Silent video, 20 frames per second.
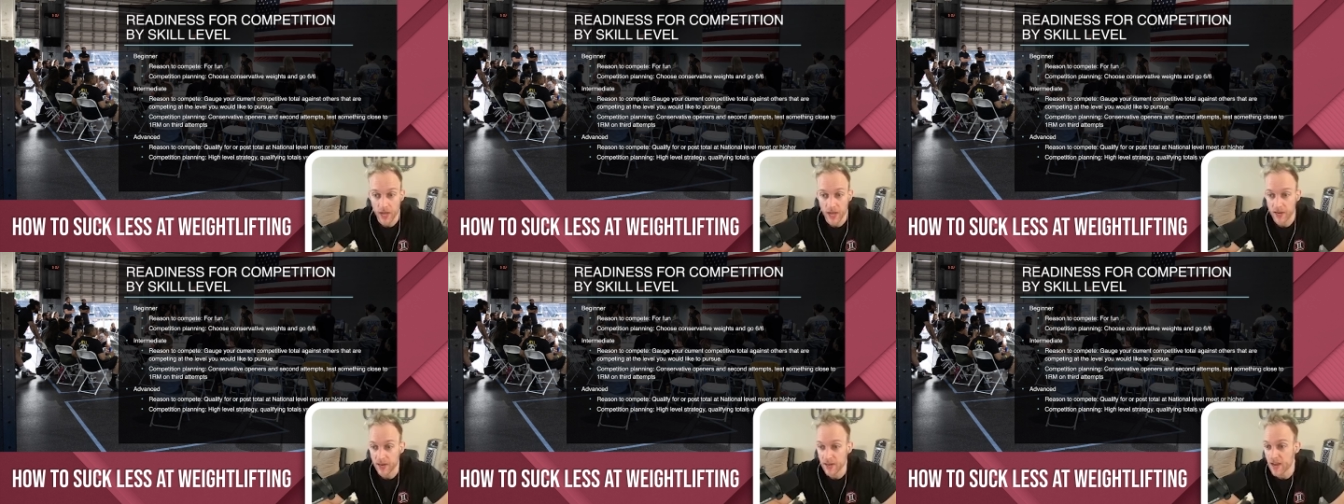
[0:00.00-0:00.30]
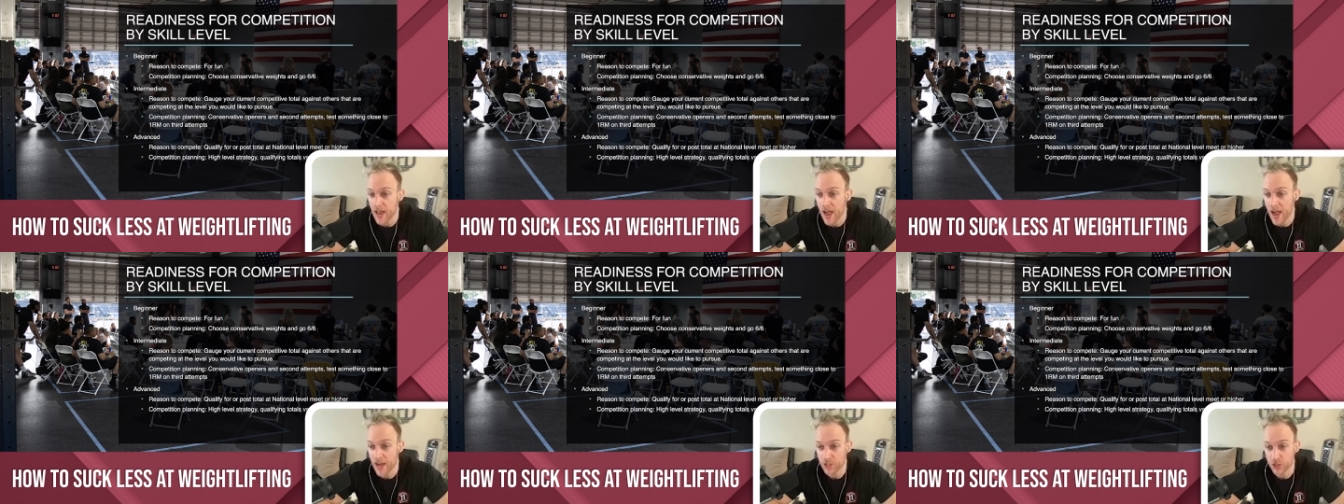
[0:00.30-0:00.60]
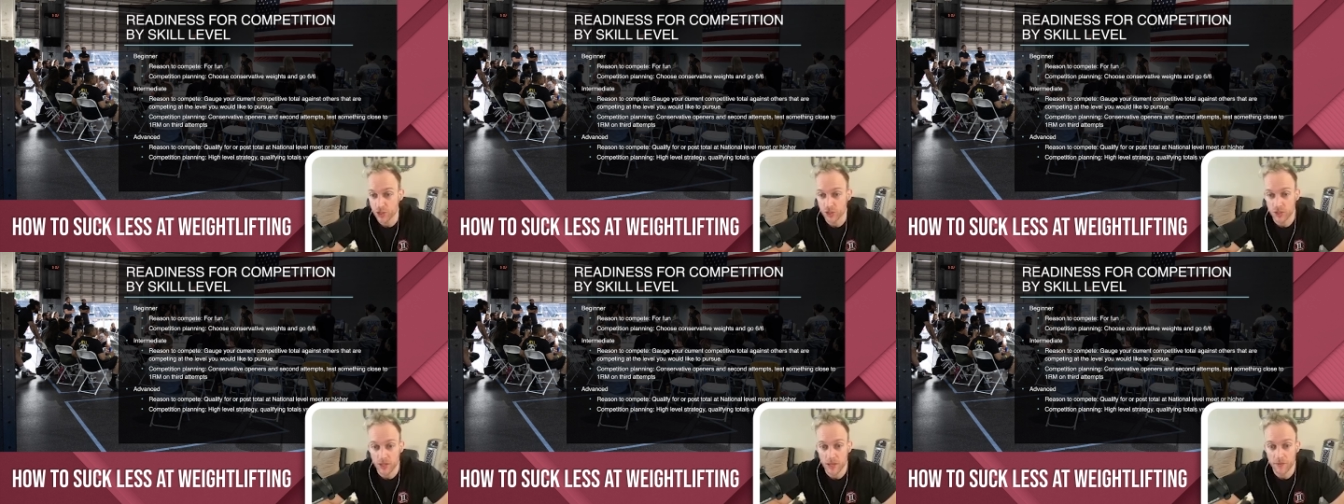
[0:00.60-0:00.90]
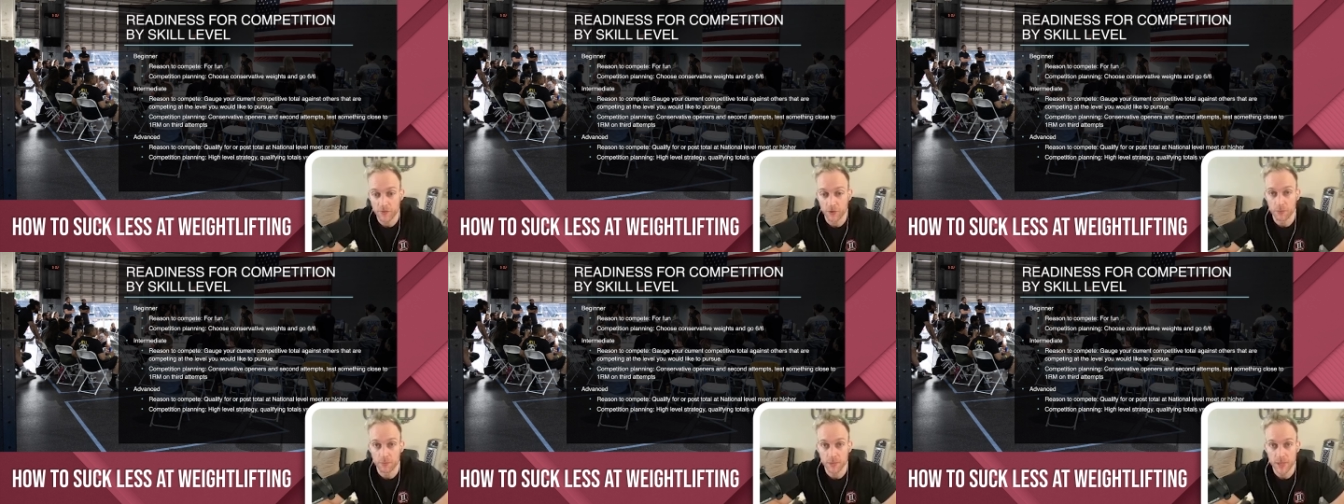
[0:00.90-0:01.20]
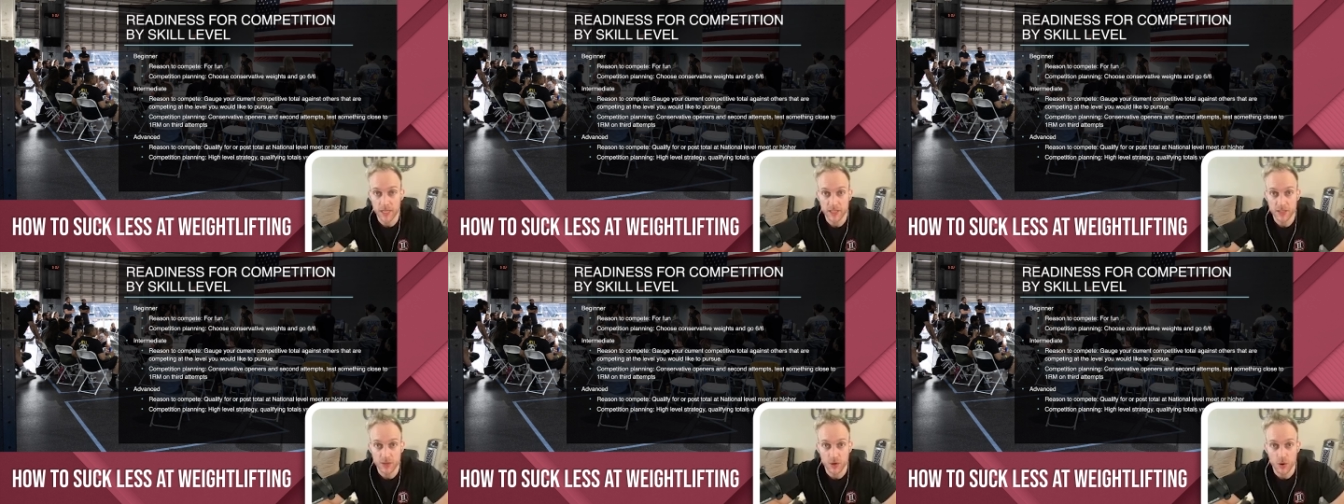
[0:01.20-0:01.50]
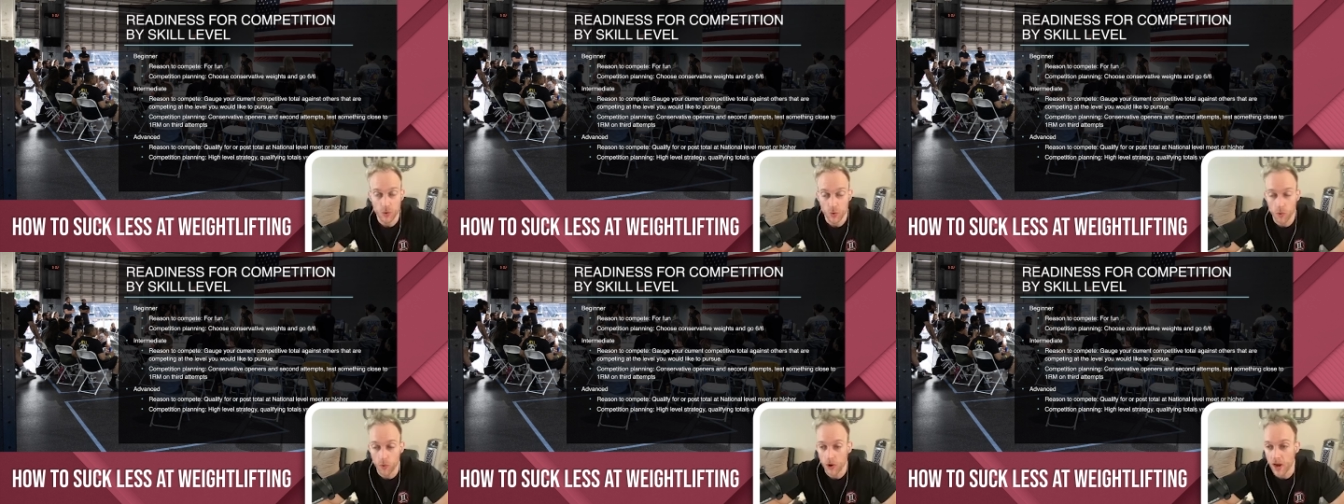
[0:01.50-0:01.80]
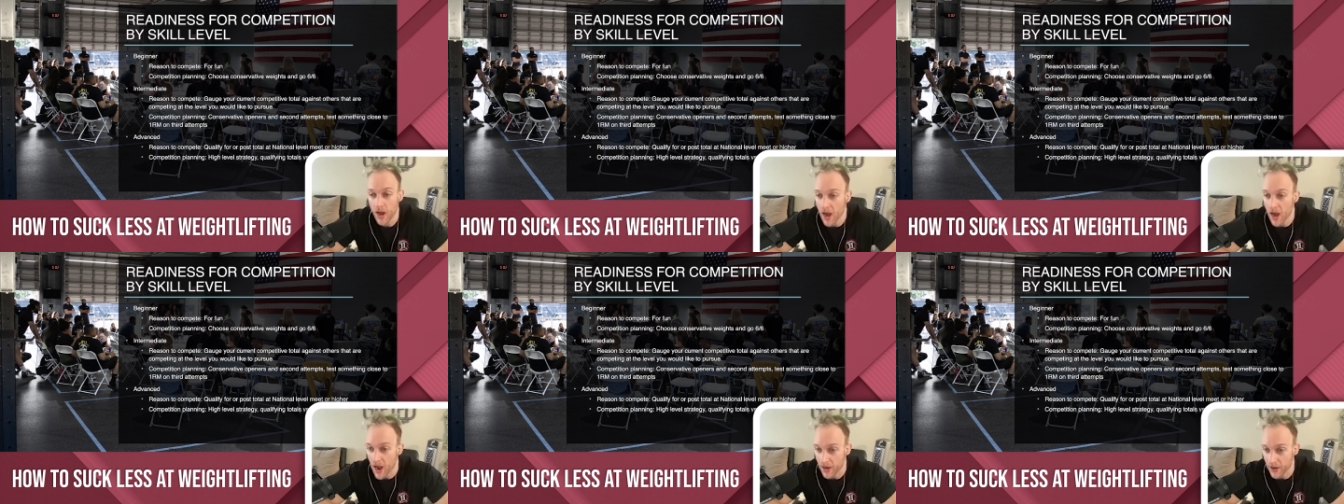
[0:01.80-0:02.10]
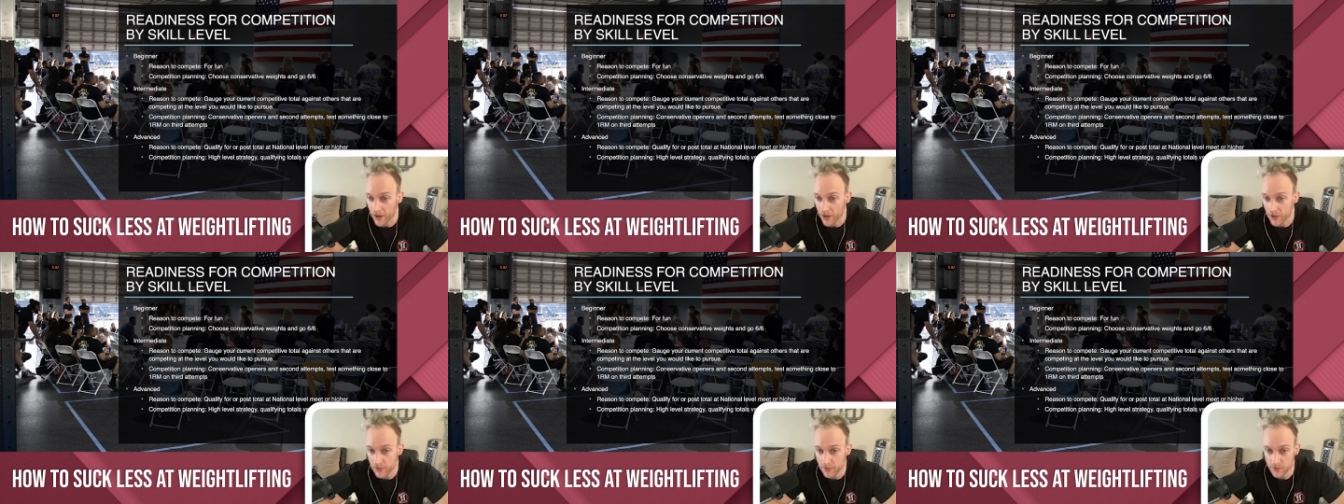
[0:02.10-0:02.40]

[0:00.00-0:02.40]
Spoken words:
at a national level meet or higher.